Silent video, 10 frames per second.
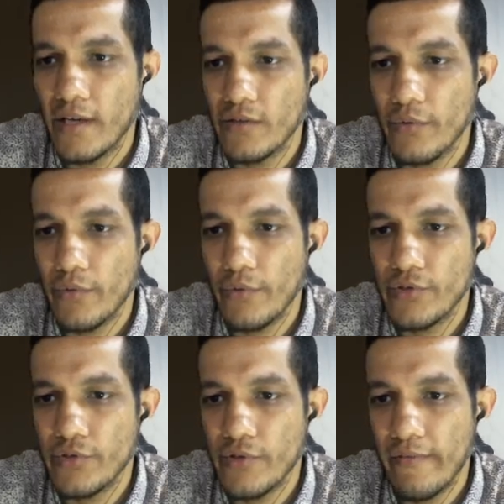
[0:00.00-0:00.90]
So we
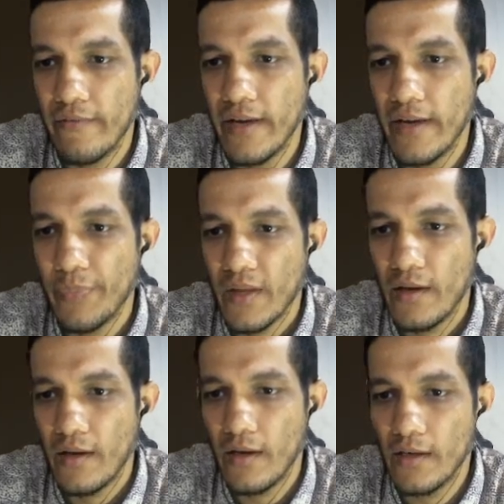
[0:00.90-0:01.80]
used to have a
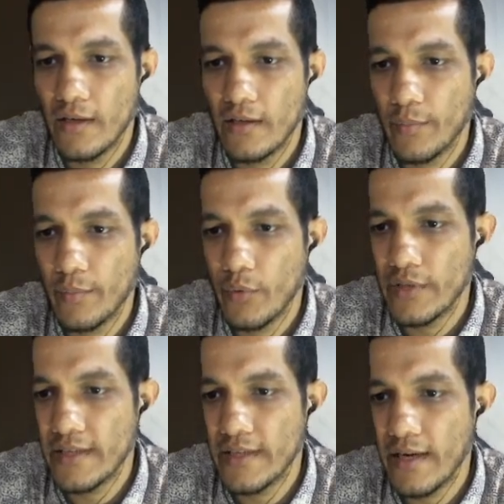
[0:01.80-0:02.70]
suppose
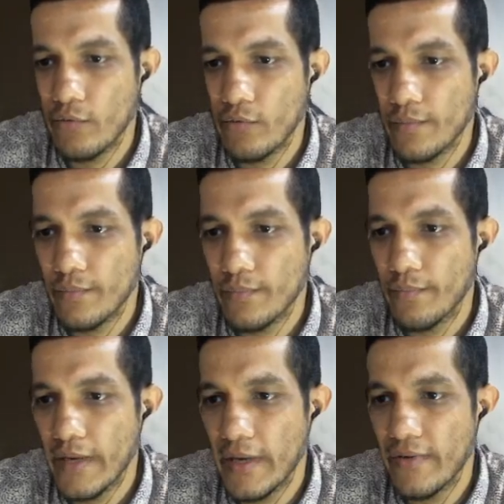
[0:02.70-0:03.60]
at the outer
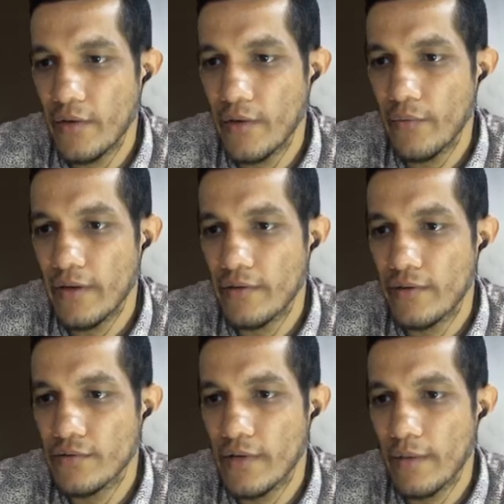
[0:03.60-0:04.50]
periphery we
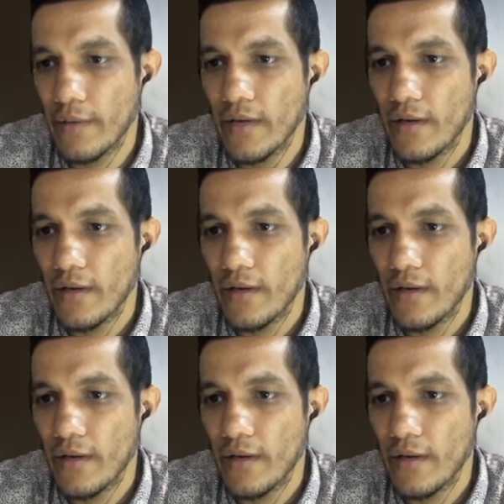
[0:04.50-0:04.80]
used to have a